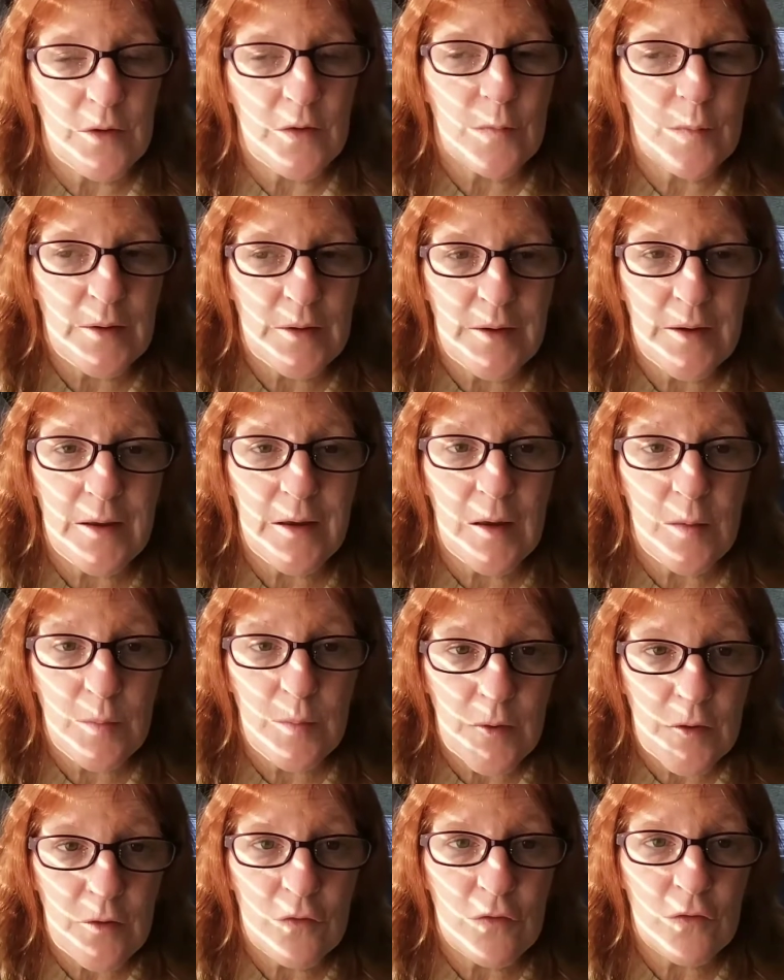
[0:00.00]
It's been like
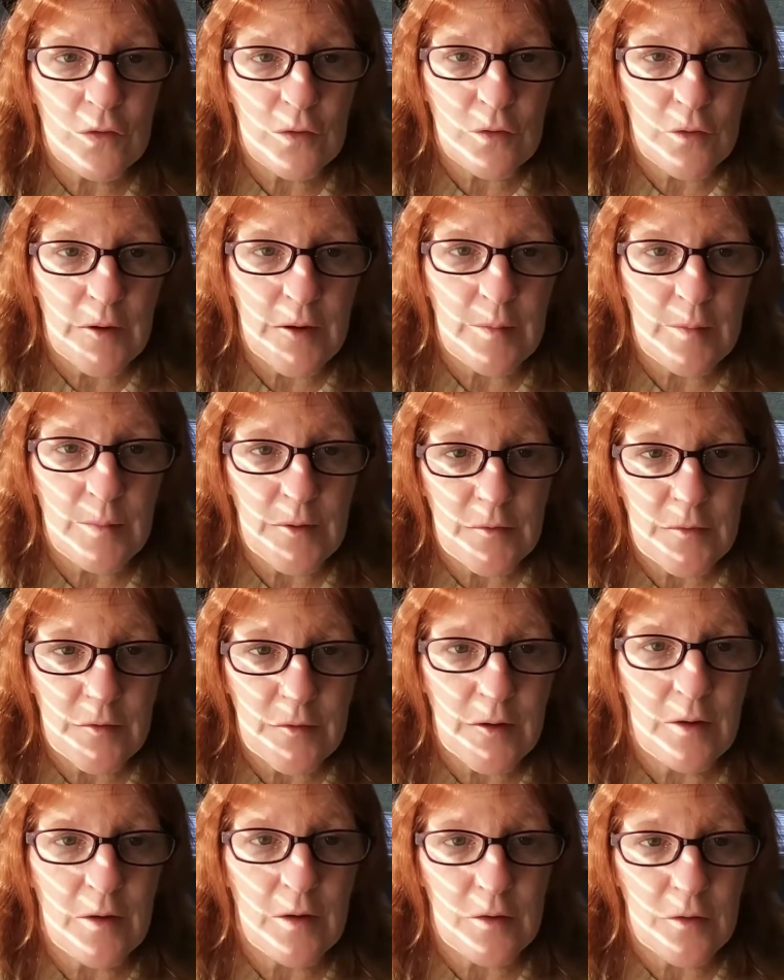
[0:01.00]
keeping a journal. Like my
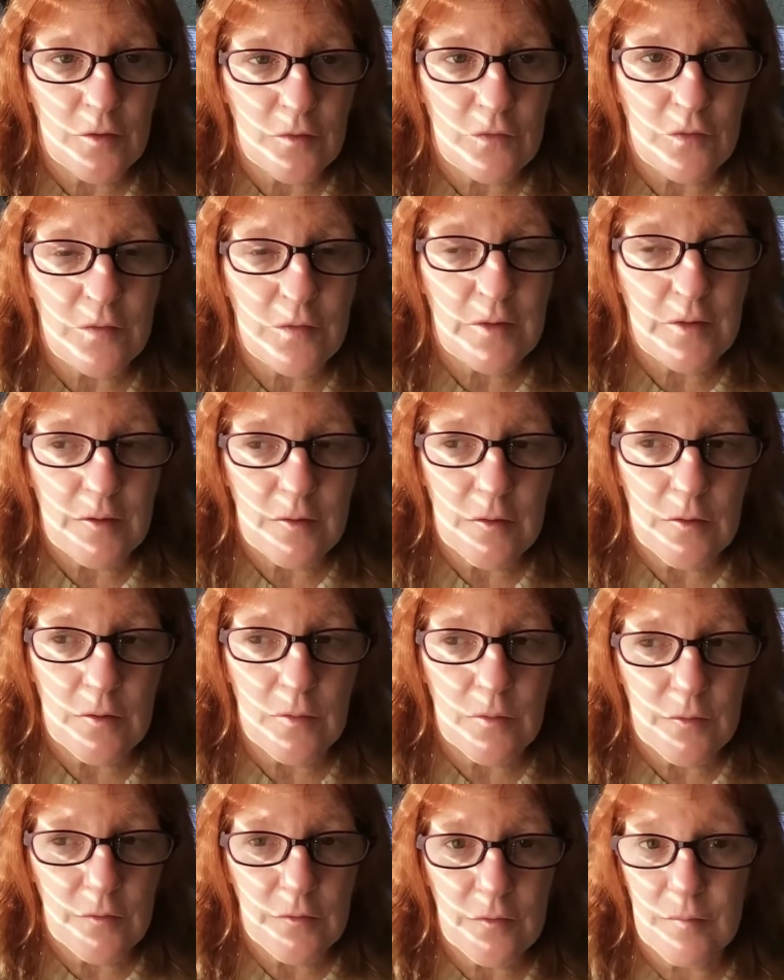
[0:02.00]
psychologist said, you
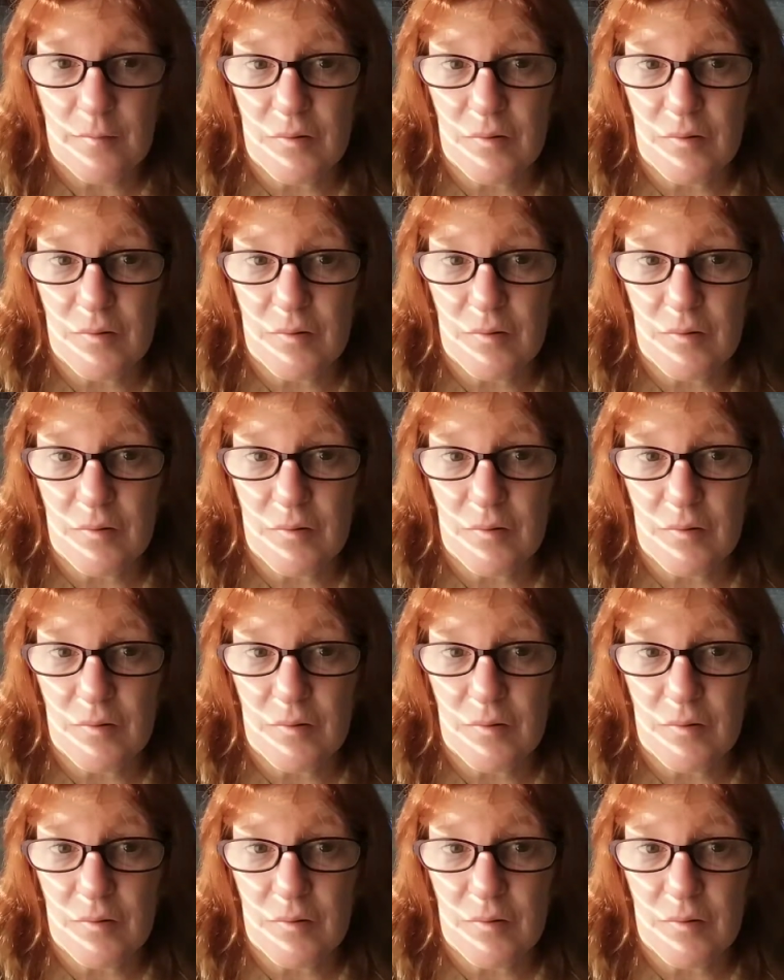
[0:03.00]
know,